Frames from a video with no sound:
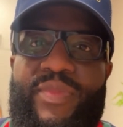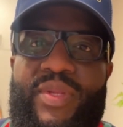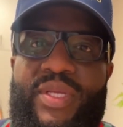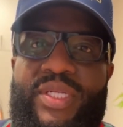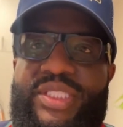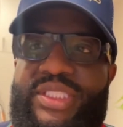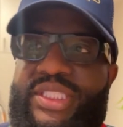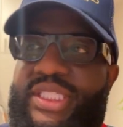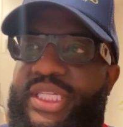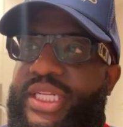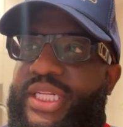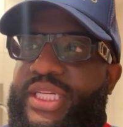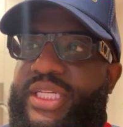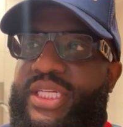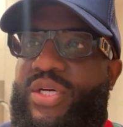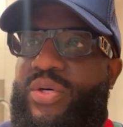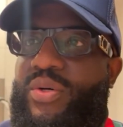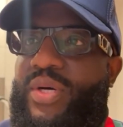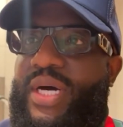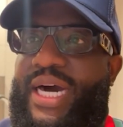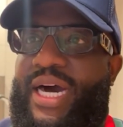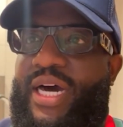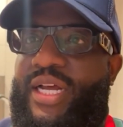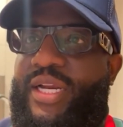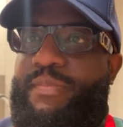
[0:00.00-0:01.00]
she didn't know
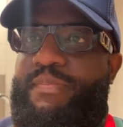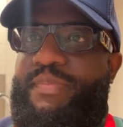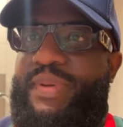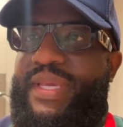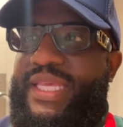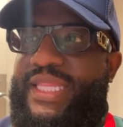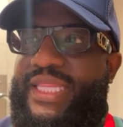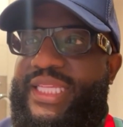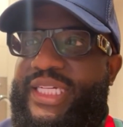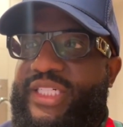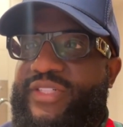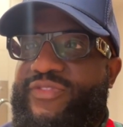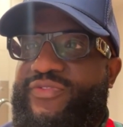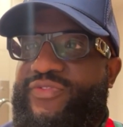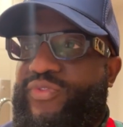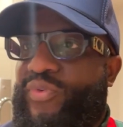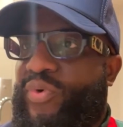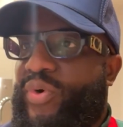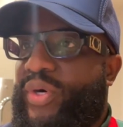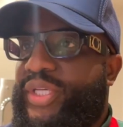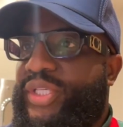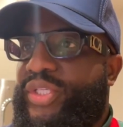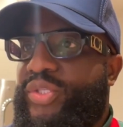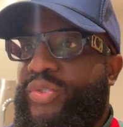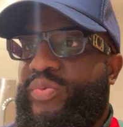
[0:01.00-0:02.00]
how to be there
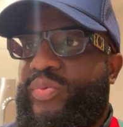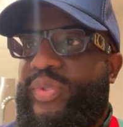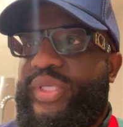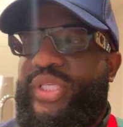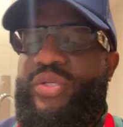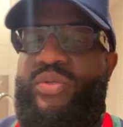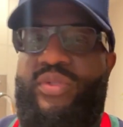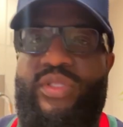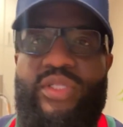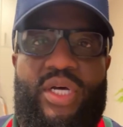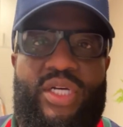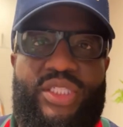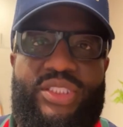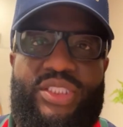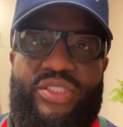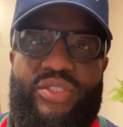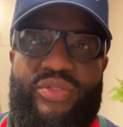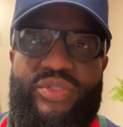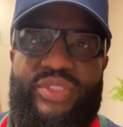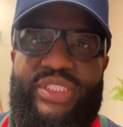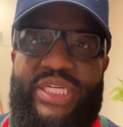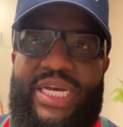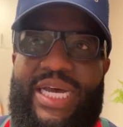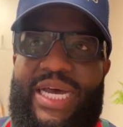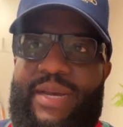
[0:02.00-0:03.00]
for you when you lost your
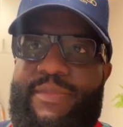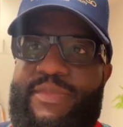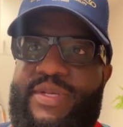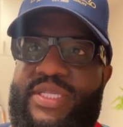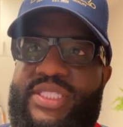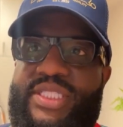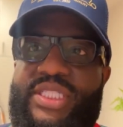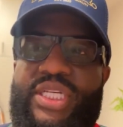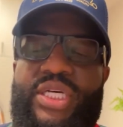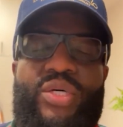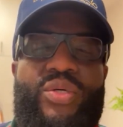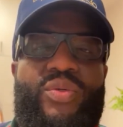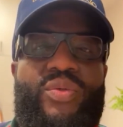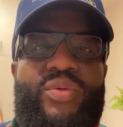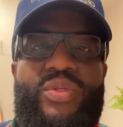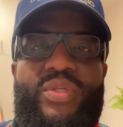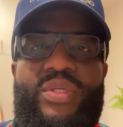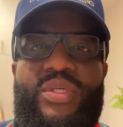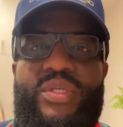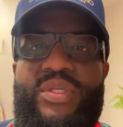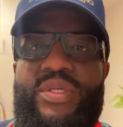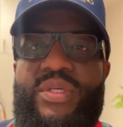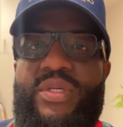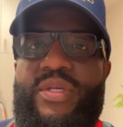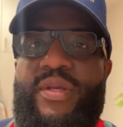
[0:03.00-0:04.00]
job. And so
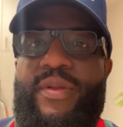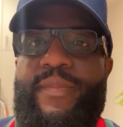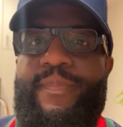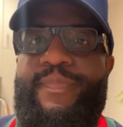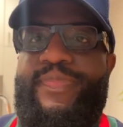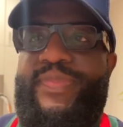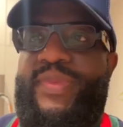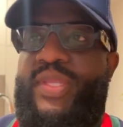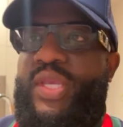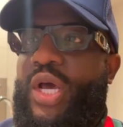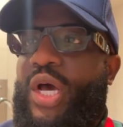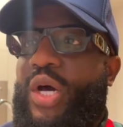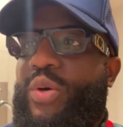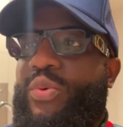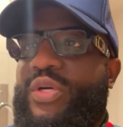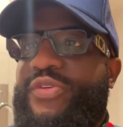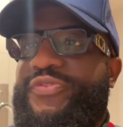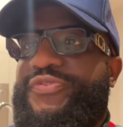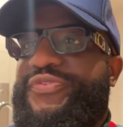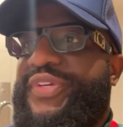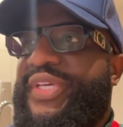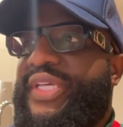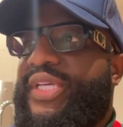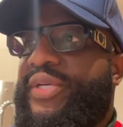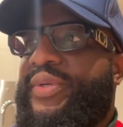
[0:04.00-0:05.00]
y'all were
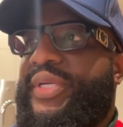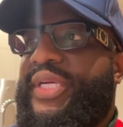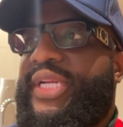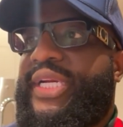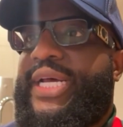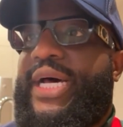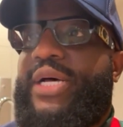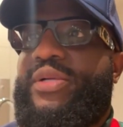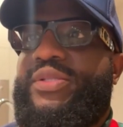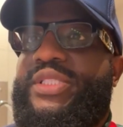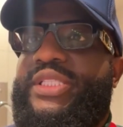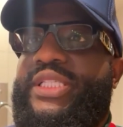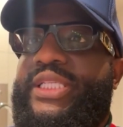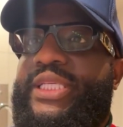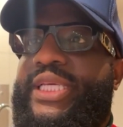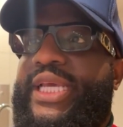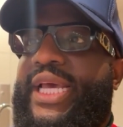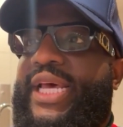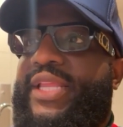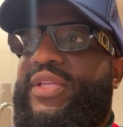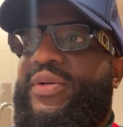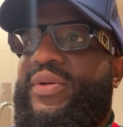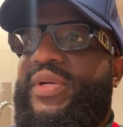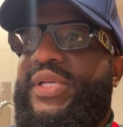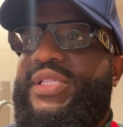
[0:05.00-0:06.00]
figuring it out
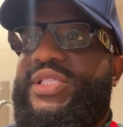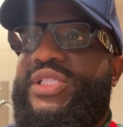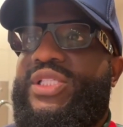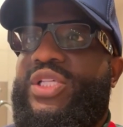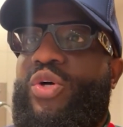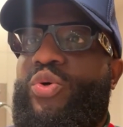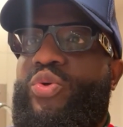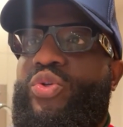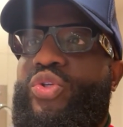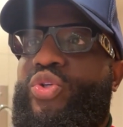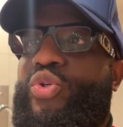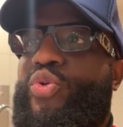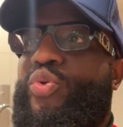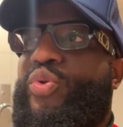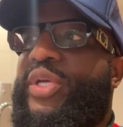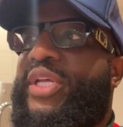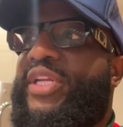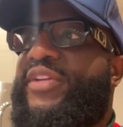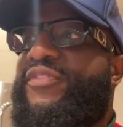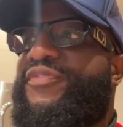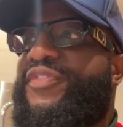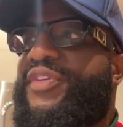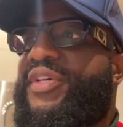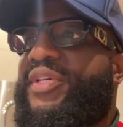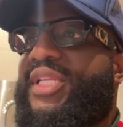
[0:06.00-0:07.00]
together. And so you
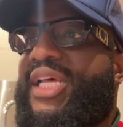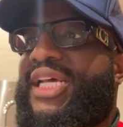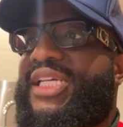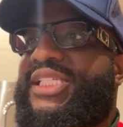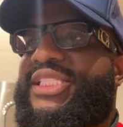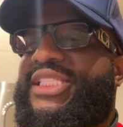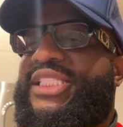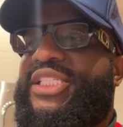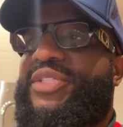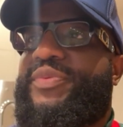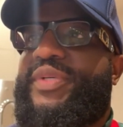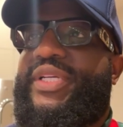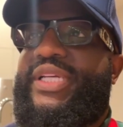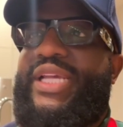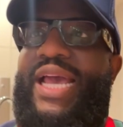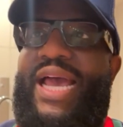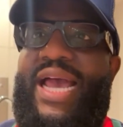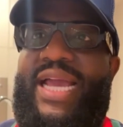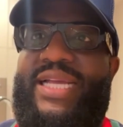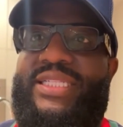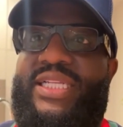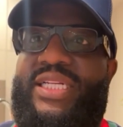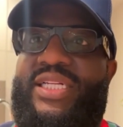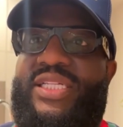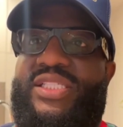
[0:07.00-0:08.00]
didn't feel like she
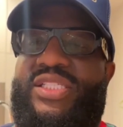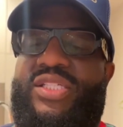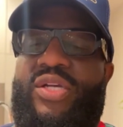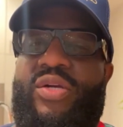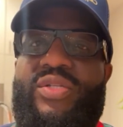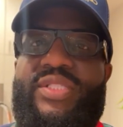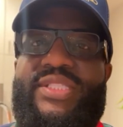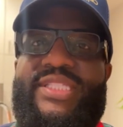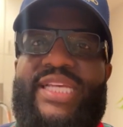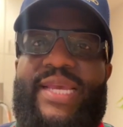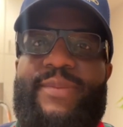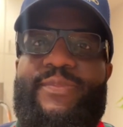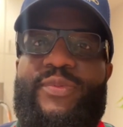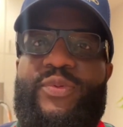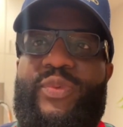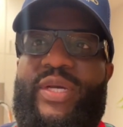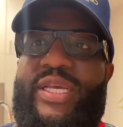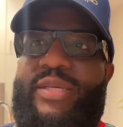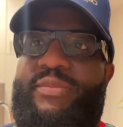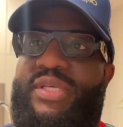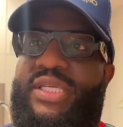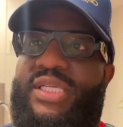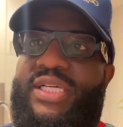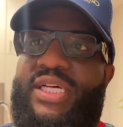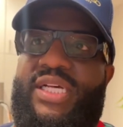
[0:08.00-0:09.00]
reacted a certain type of way
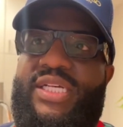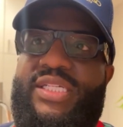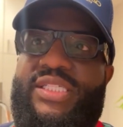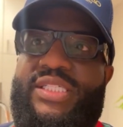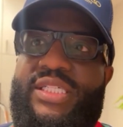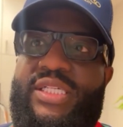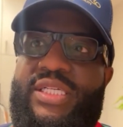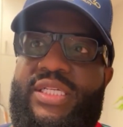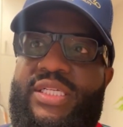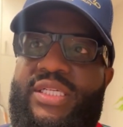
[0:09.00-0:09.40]
because